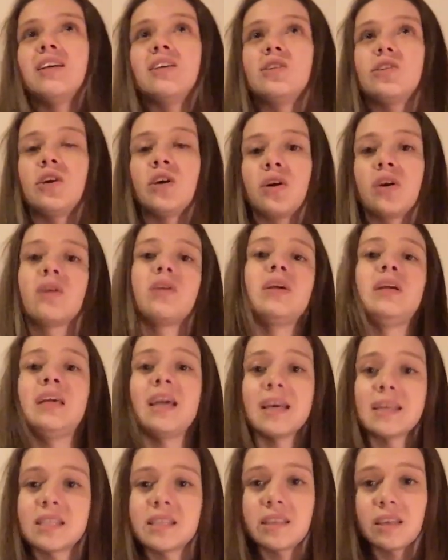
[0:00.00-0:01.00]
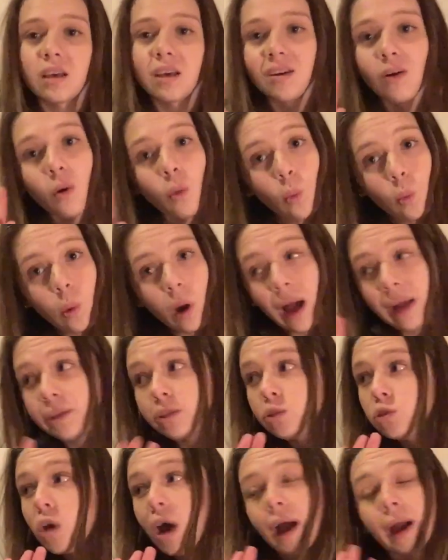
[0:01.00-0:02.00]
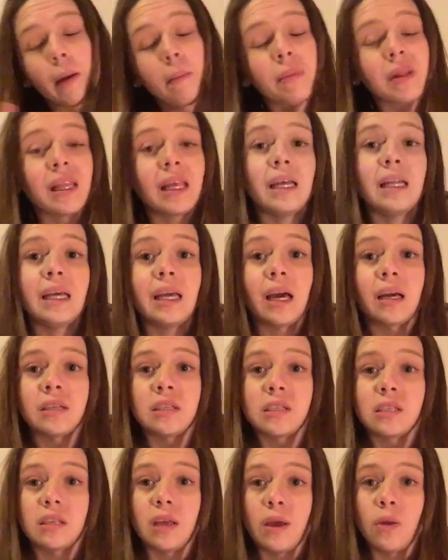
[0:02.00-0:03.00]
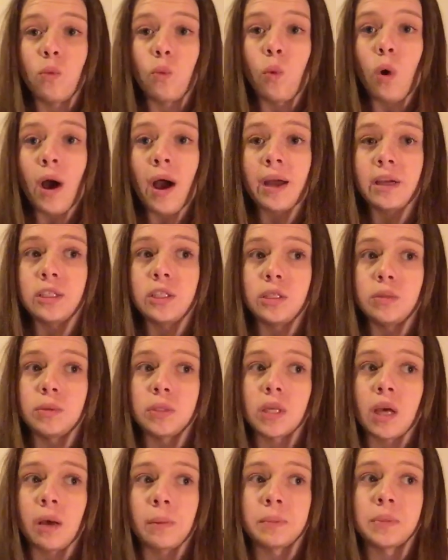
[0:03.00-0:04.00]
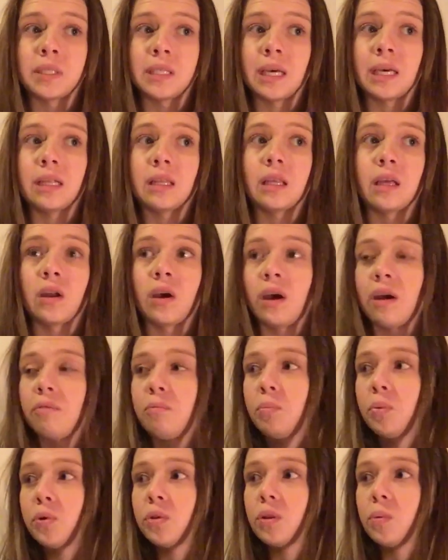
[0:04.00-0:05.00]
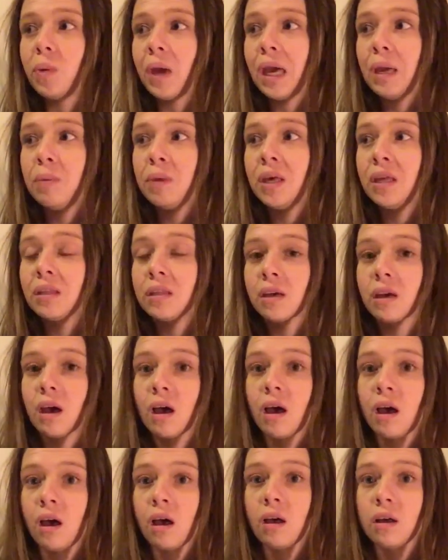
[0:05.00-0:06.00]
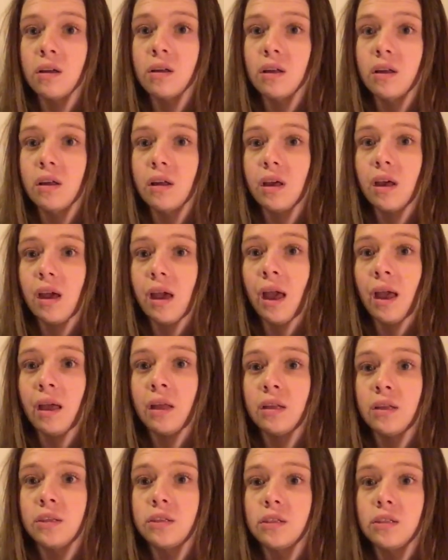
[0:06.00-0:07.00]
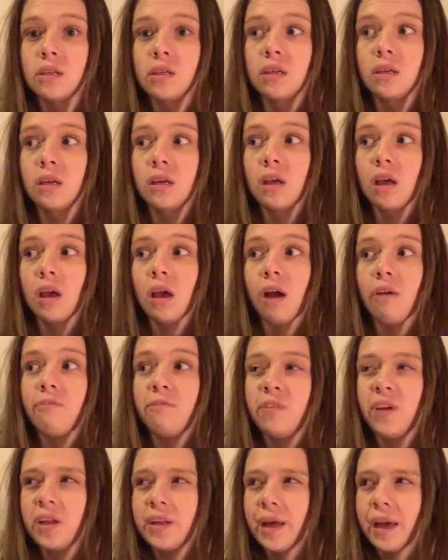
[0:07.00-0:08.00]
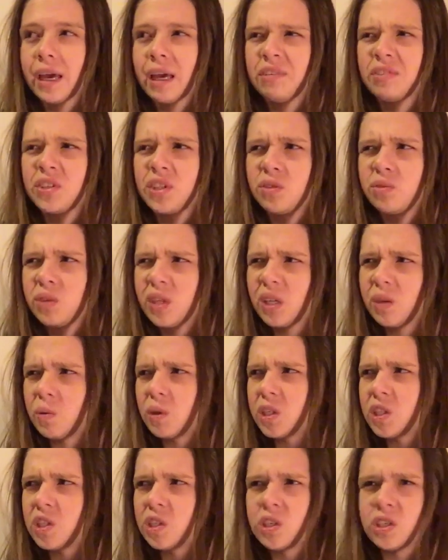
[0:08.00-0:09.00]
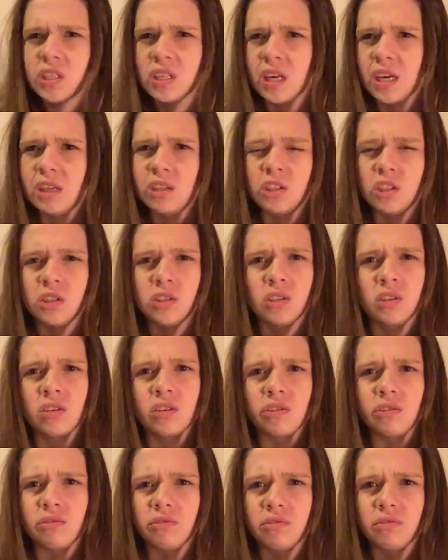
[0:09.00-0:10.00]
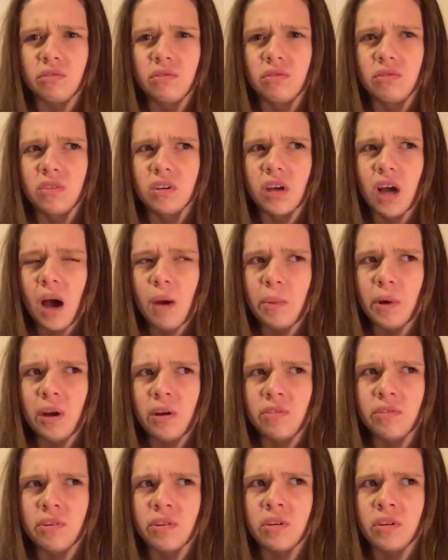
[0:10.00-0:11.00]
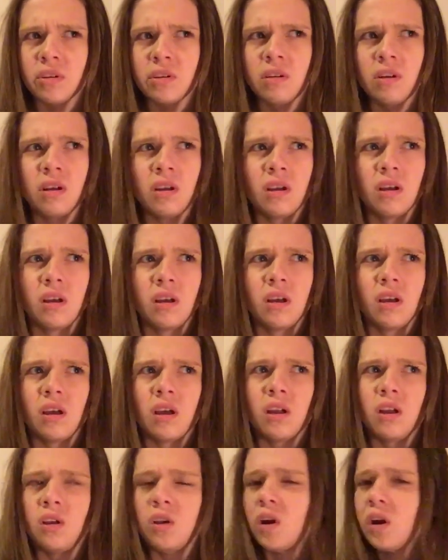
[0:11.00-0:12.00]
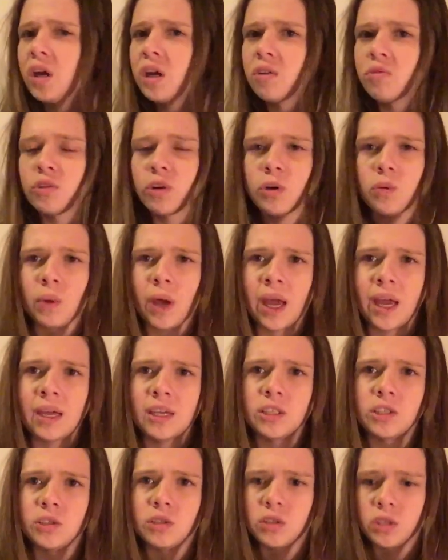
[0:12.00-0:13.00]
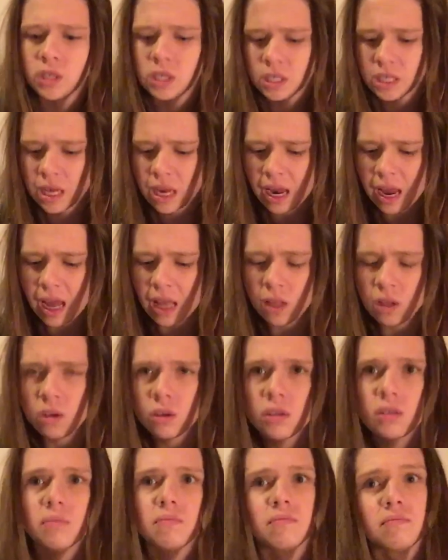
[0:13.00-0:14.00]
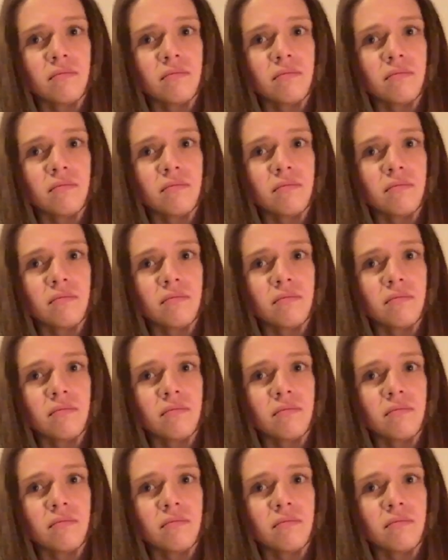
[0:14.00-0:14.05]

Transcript: So yes, I completely understand why she was upset that I put the baby in the car. And I feel like if she really wanted to do something, she should have come over and, not in a rude way, she should have said, hey look,